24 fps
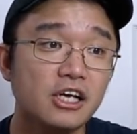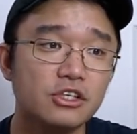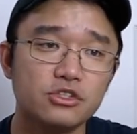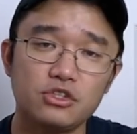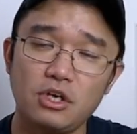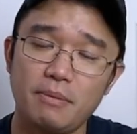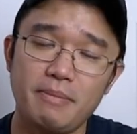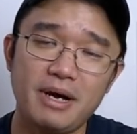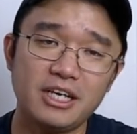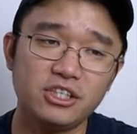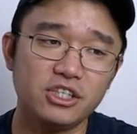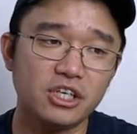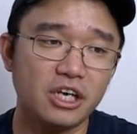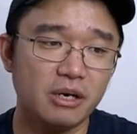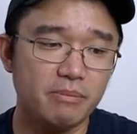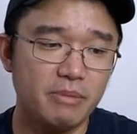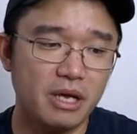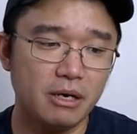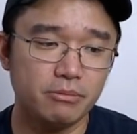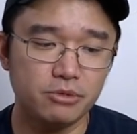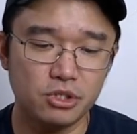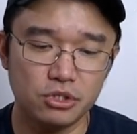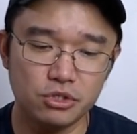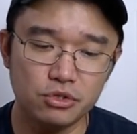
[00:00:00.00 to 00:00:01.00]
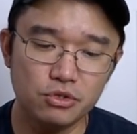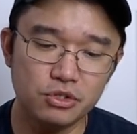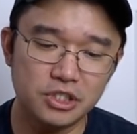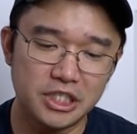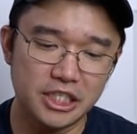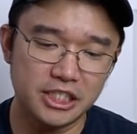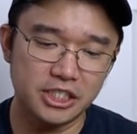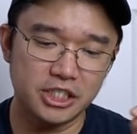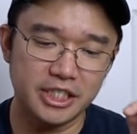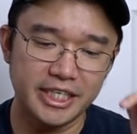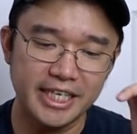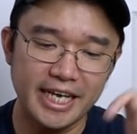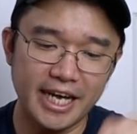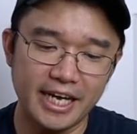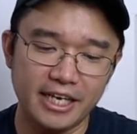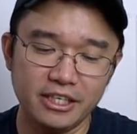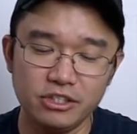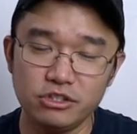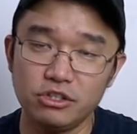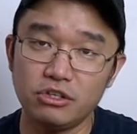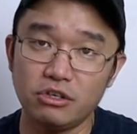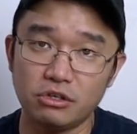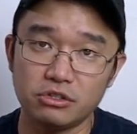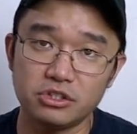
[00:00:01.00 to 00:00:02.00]
So I'm actually going to be able to use this to get
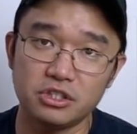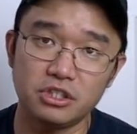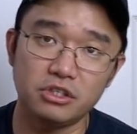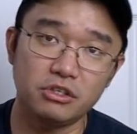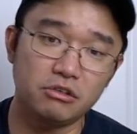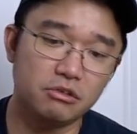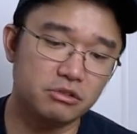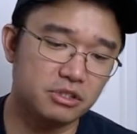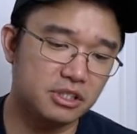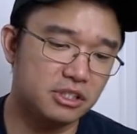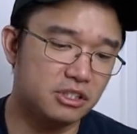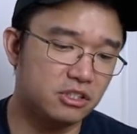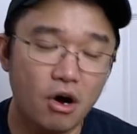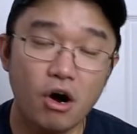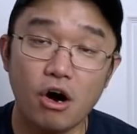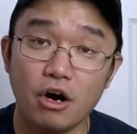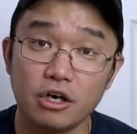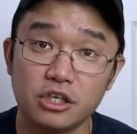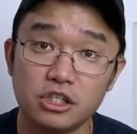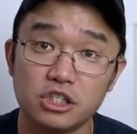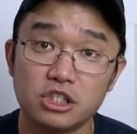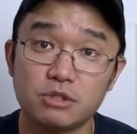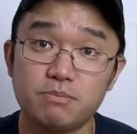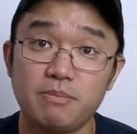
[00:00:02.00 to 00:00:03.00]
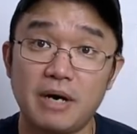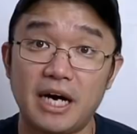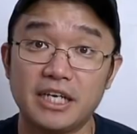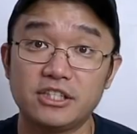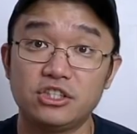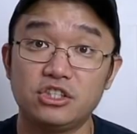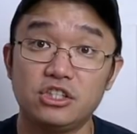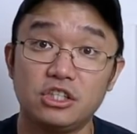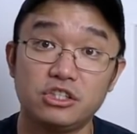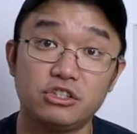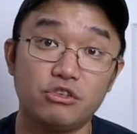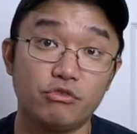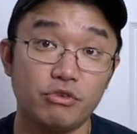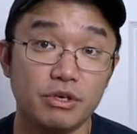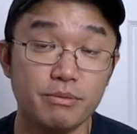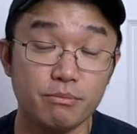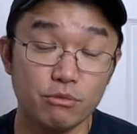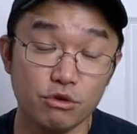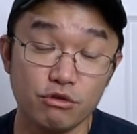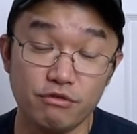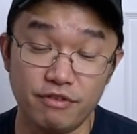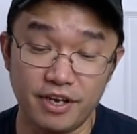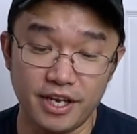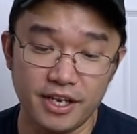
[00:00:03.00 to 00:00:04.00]
into those little harder spots just to
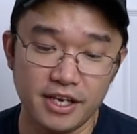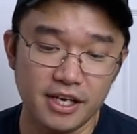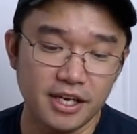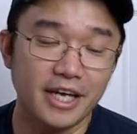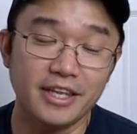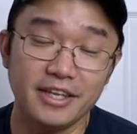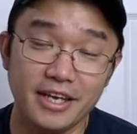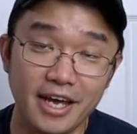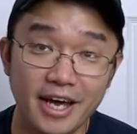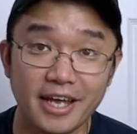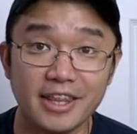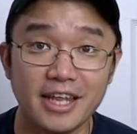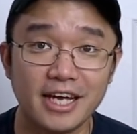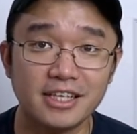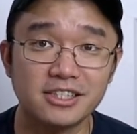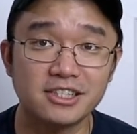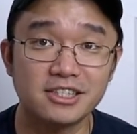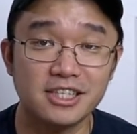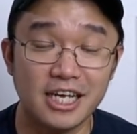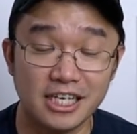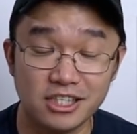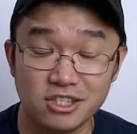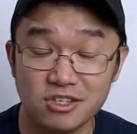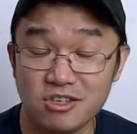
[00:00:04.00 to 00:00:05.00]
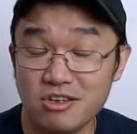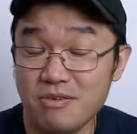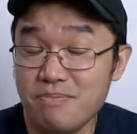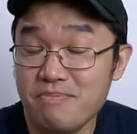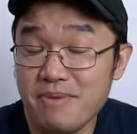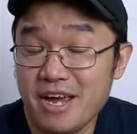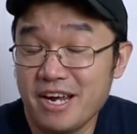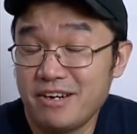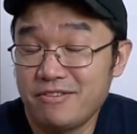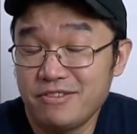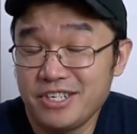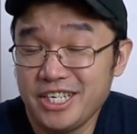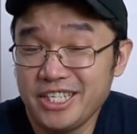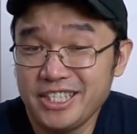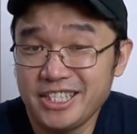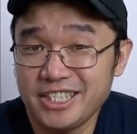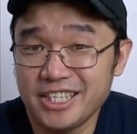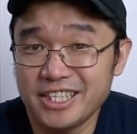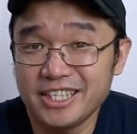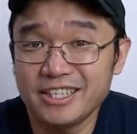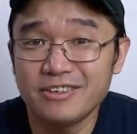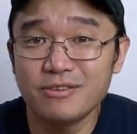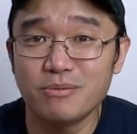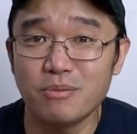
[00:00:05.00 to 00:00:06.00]
remove it. And yeah, that's that's the main
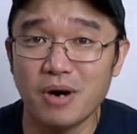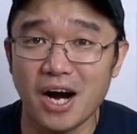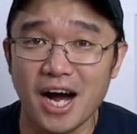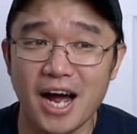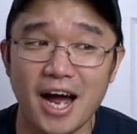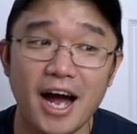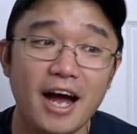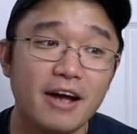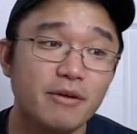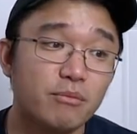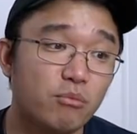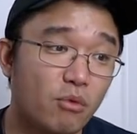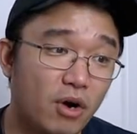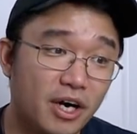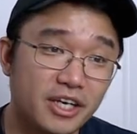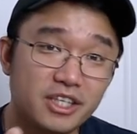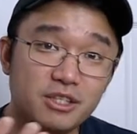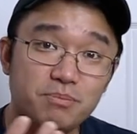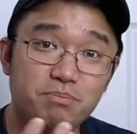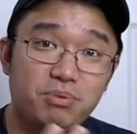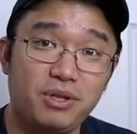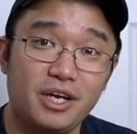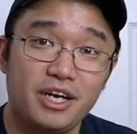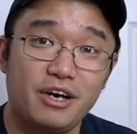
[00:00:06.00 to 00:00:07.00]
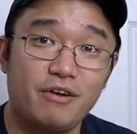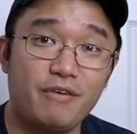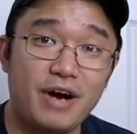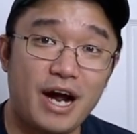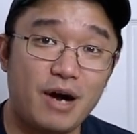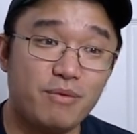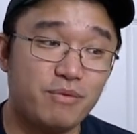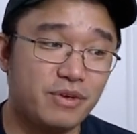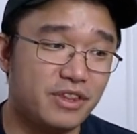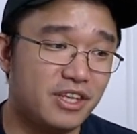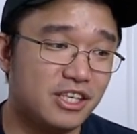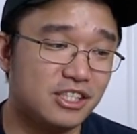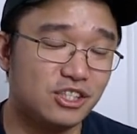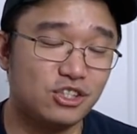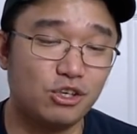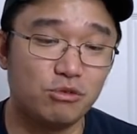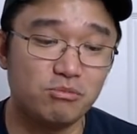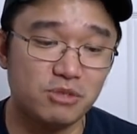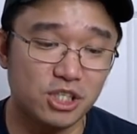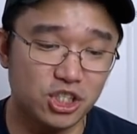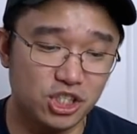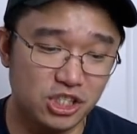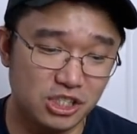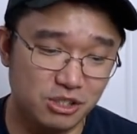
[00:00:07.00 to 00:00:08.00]
reason why I wanted to play around with this
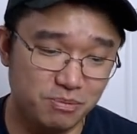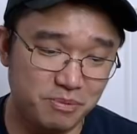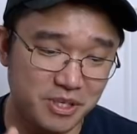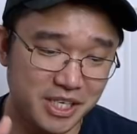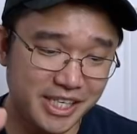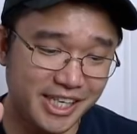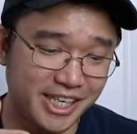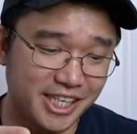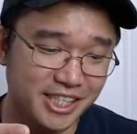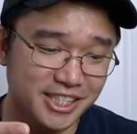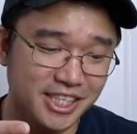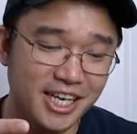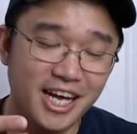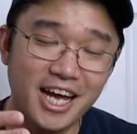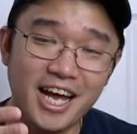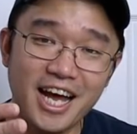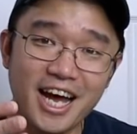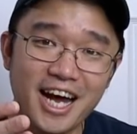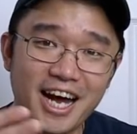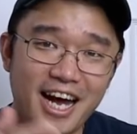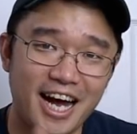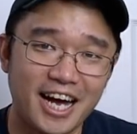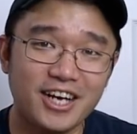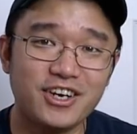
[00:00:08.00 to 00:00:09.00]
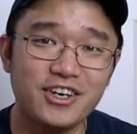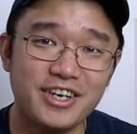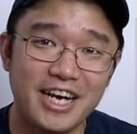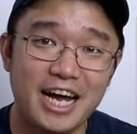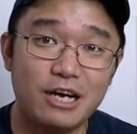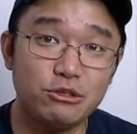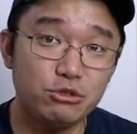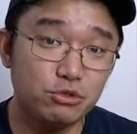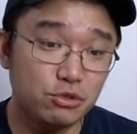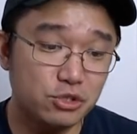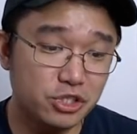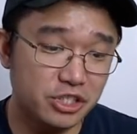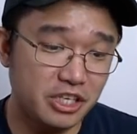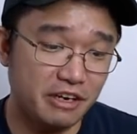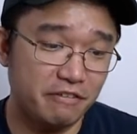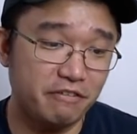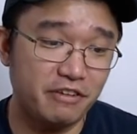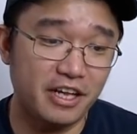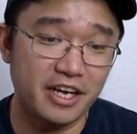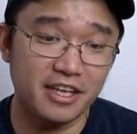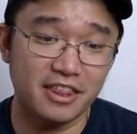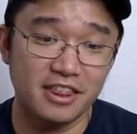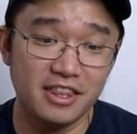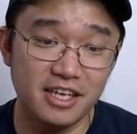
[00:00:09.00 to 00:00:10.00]
so much. It's because I could now do
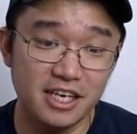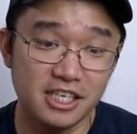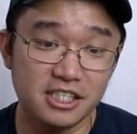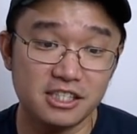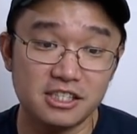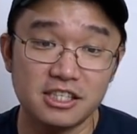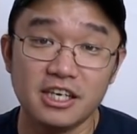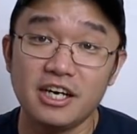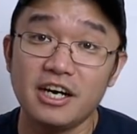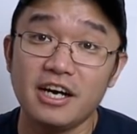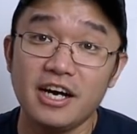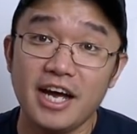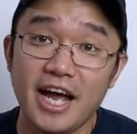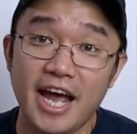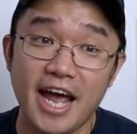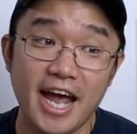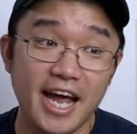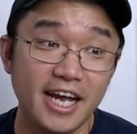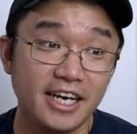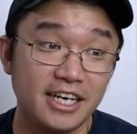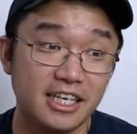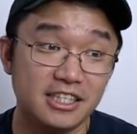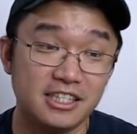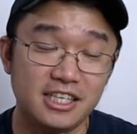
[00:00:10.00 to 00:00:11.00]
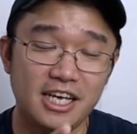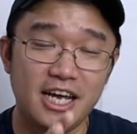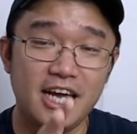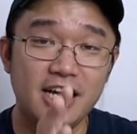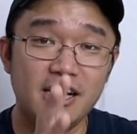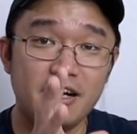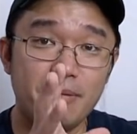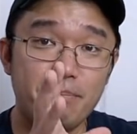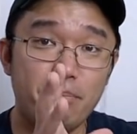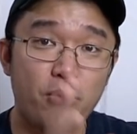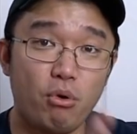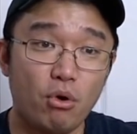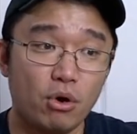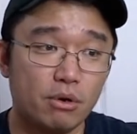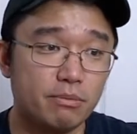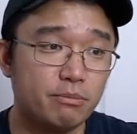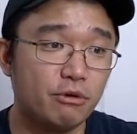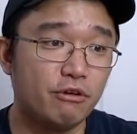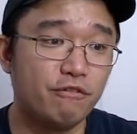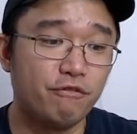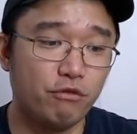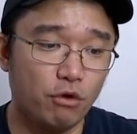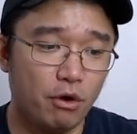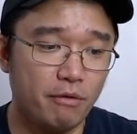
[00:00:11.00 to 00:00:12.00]
stuff like this and it's in a
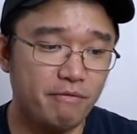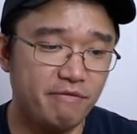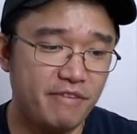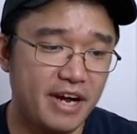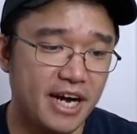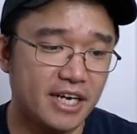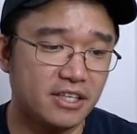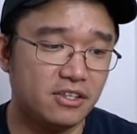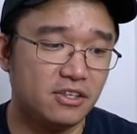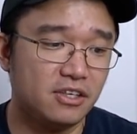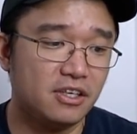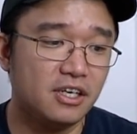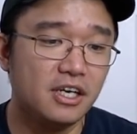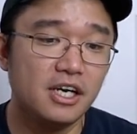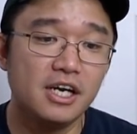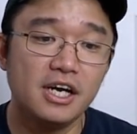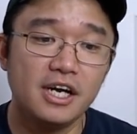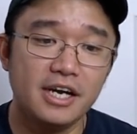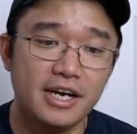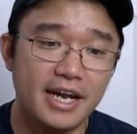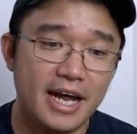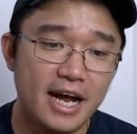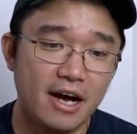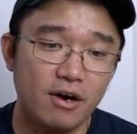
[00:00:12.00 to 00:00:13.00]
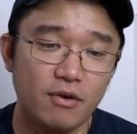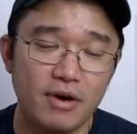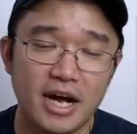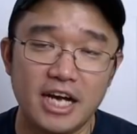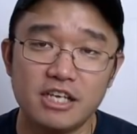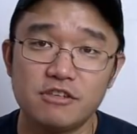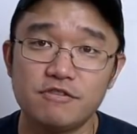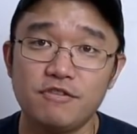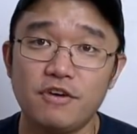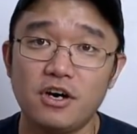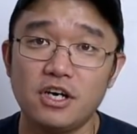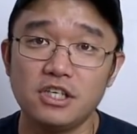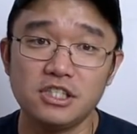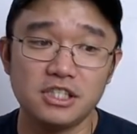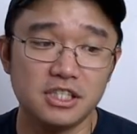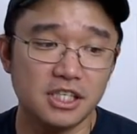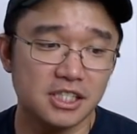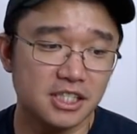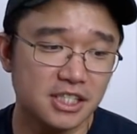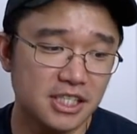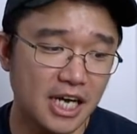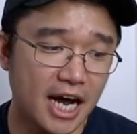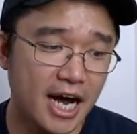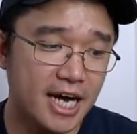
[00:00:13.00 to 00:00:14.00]
portable form factor. Now, as far as
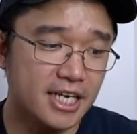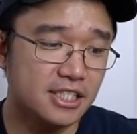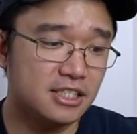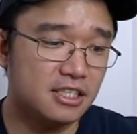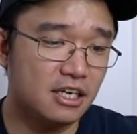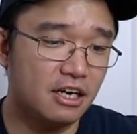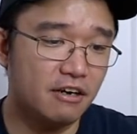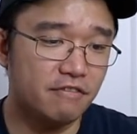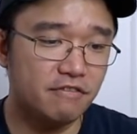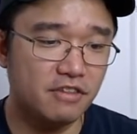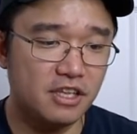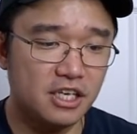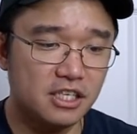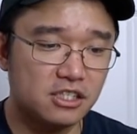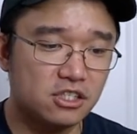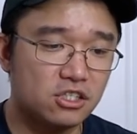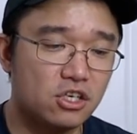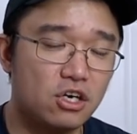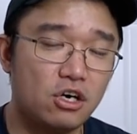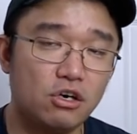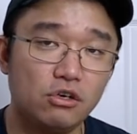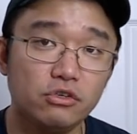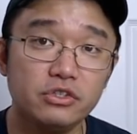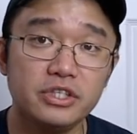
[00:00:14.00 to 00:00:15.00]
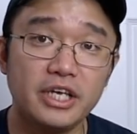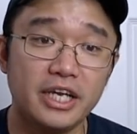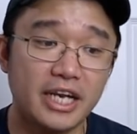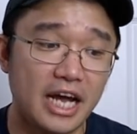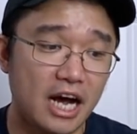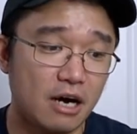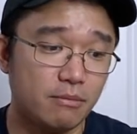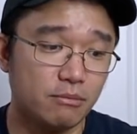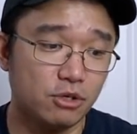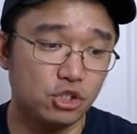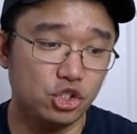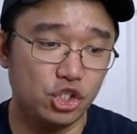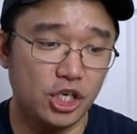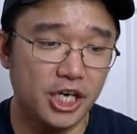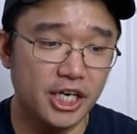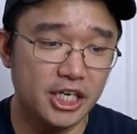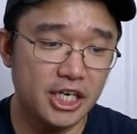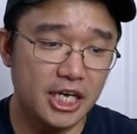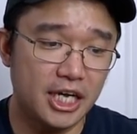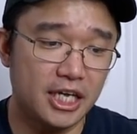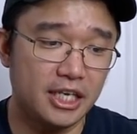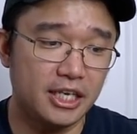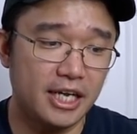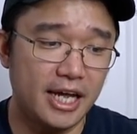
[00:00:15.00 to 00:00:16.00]
the size of this goes and how much
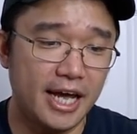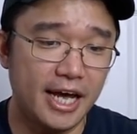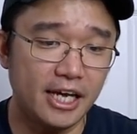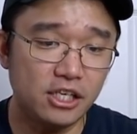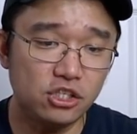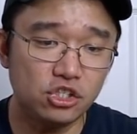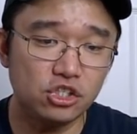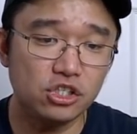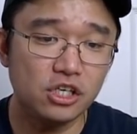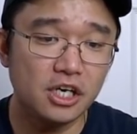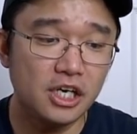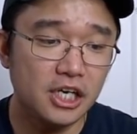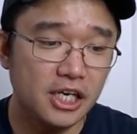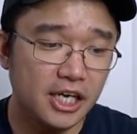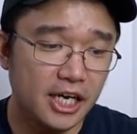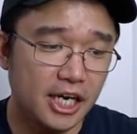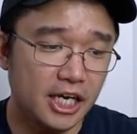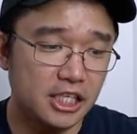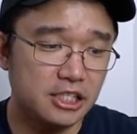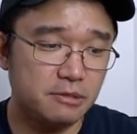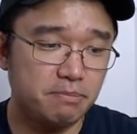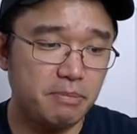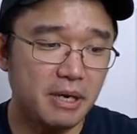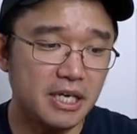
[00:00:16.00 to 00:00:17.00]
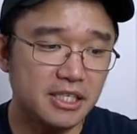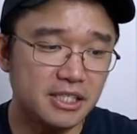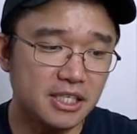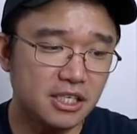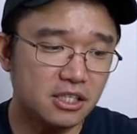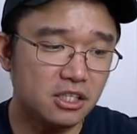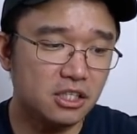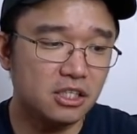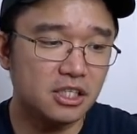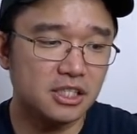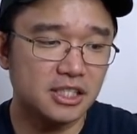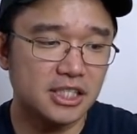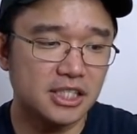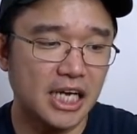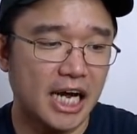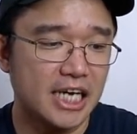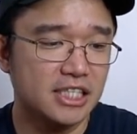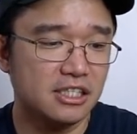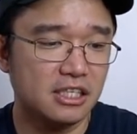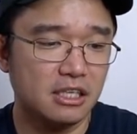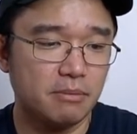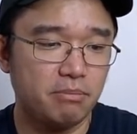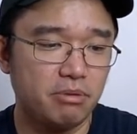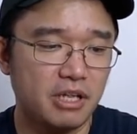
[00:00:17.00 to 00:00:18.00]
it can etch, it's basically the
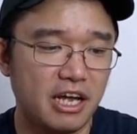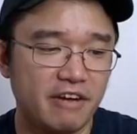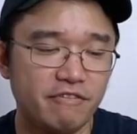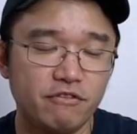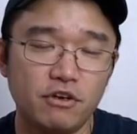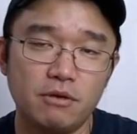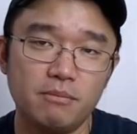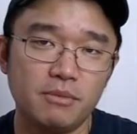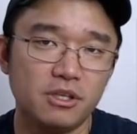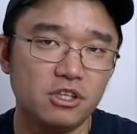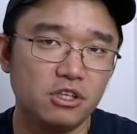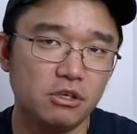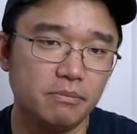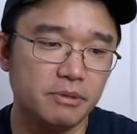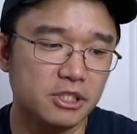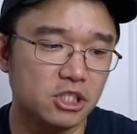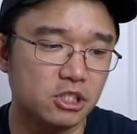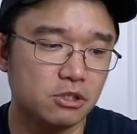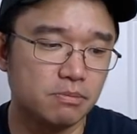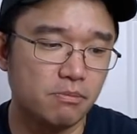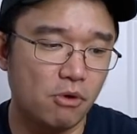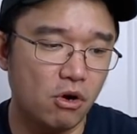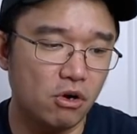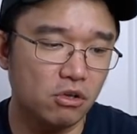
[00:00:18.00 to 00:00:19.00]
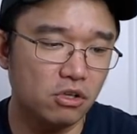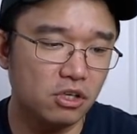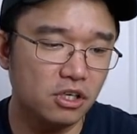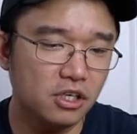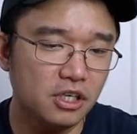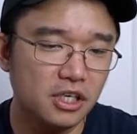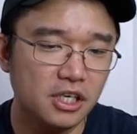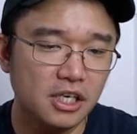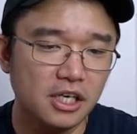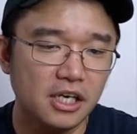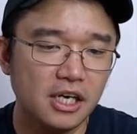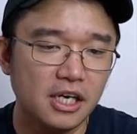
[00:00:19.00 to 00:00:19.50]
size of the platform a little bit smaller.